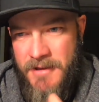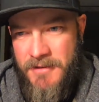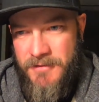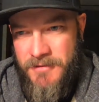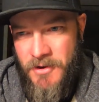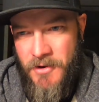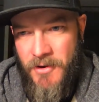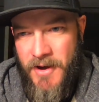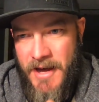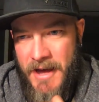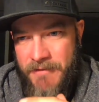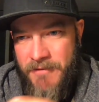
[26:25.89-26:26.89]
So
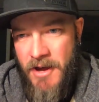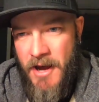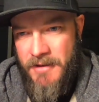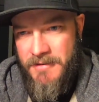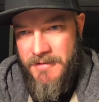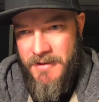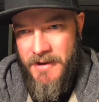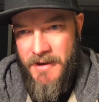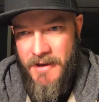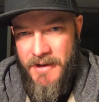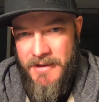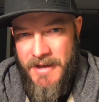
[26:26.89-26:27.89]
I've got
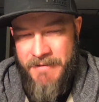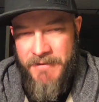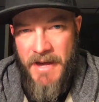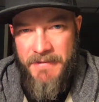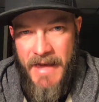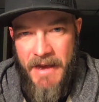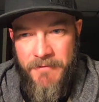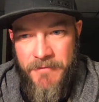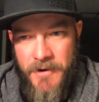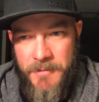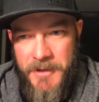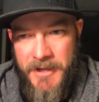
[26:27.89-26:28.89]
that in
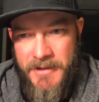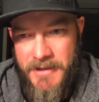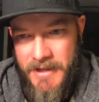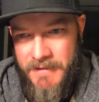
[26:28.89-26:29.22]
front of me,